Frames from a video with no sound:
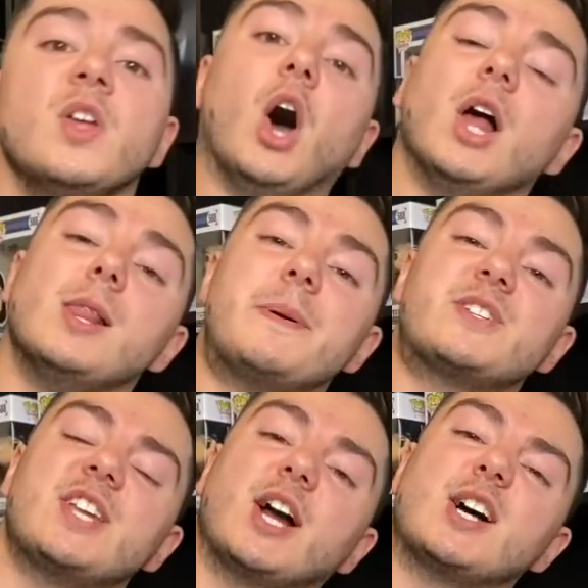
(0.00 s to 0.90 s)
Oh my
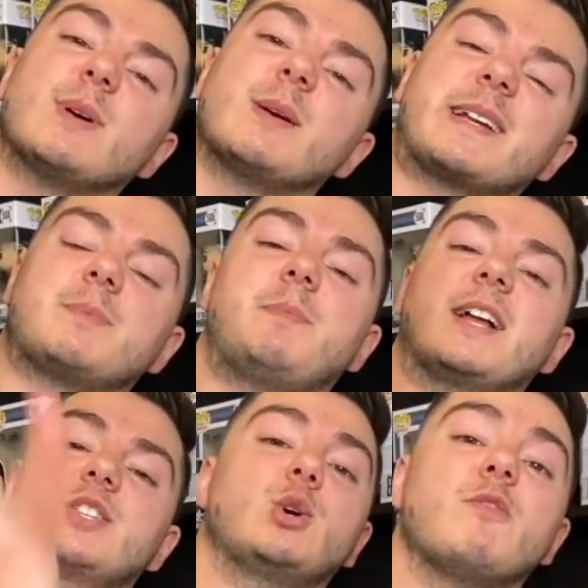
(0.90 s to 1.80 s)
bitches, hi guys, welcome back to
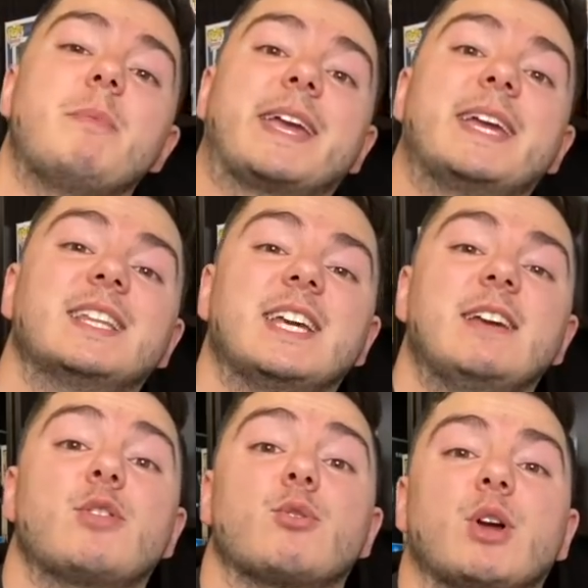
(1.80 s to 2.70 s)
part 2 of my Killing
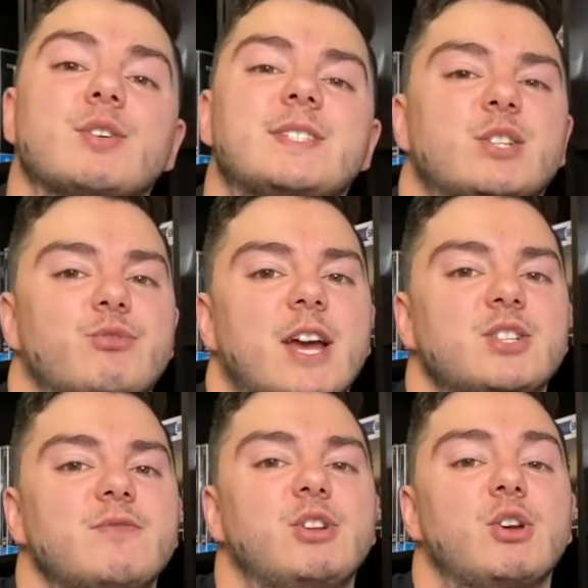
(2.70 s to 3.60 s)
Eve 306
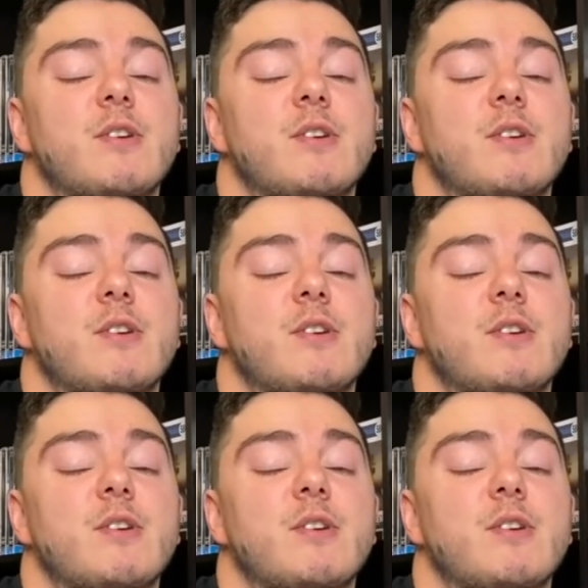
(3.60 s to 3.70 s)
reaction video.